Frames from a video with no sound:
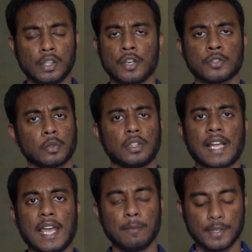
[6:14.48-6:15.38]
So the
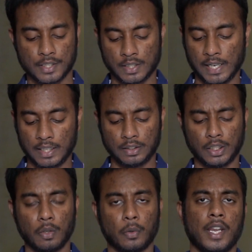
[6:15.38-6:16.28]
time is set, the
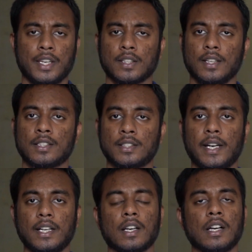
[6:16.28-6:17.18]
location is
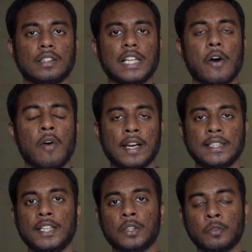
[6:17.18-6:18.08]
set. Now I
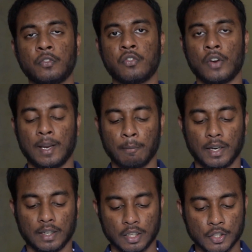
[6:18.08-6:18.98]
need to frame
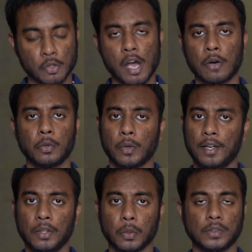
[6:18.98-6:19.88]
it. So how do I
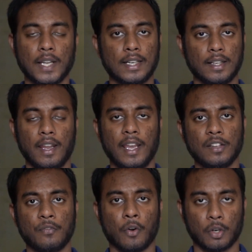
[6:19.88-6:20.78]
do that in
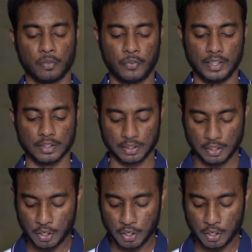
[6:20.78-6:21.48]
photopills?